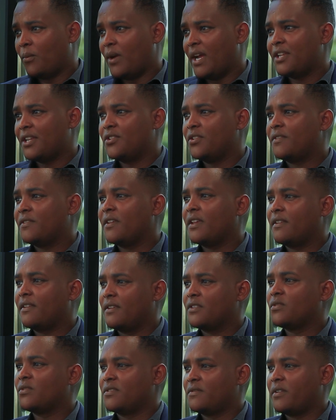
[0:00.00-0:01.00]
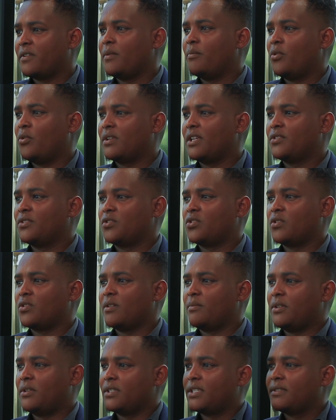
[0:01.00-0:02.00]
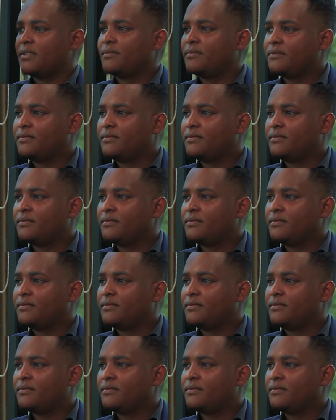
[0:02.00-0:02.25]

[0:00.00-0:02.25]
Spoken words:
Why did you think this was very important to talk about?